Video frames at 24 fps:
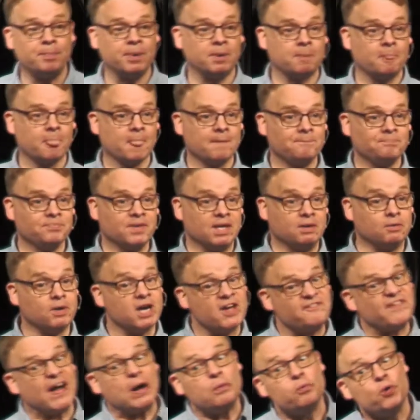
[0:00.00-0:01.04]
but, well,
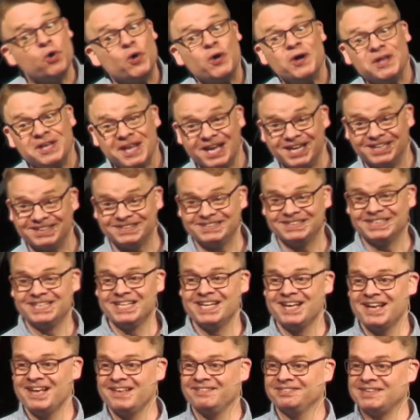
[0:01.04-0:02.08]
if I would,
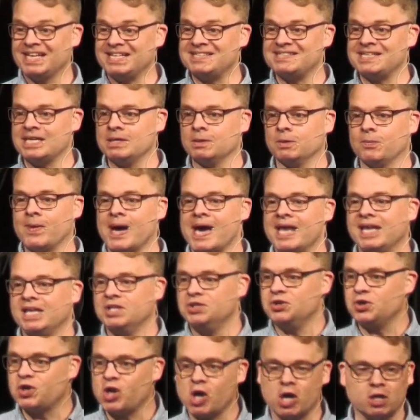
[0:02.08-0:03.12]
they'd say, well, why didn't
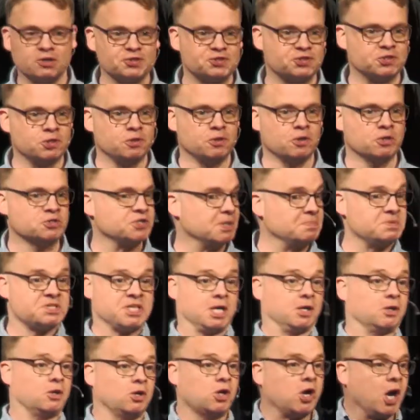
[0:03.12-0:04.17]
you call sooner? So I'm just
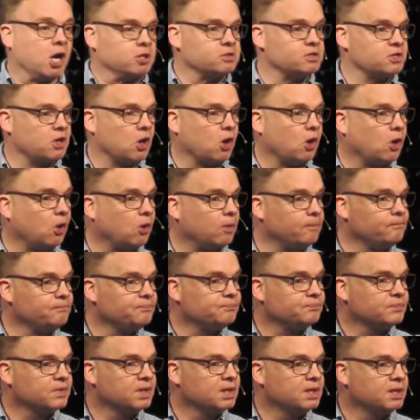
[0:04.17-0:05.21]
not going to call at all.
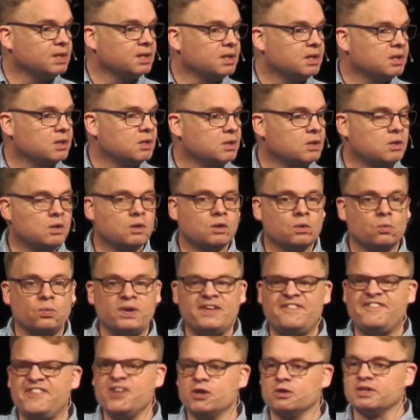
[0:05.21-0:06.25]
We
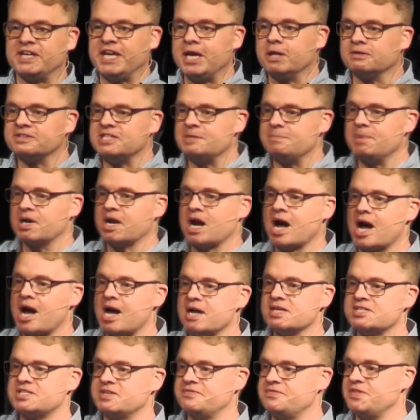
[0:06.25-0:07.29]
feel guilty
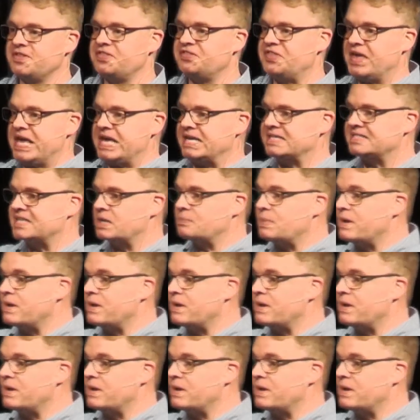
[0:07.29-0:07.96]
because of the things that